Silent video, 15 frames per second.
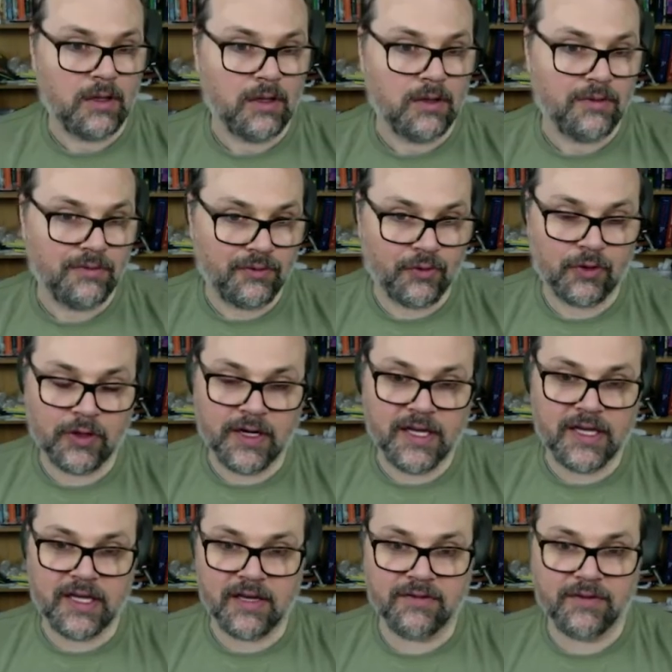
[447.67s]
For a
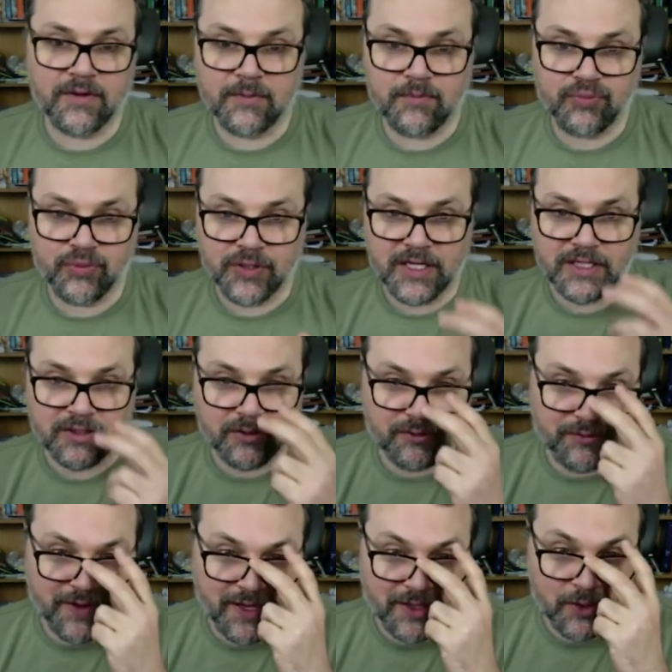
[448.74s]
given predictor
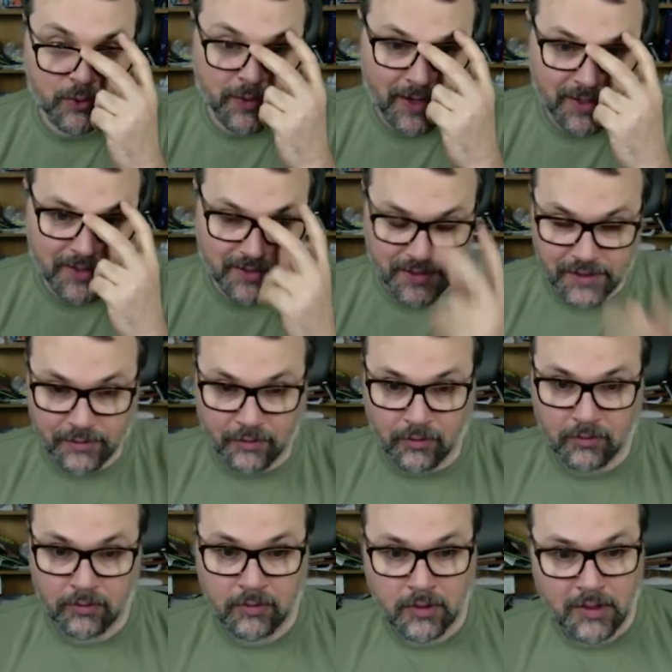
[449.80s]
value x0,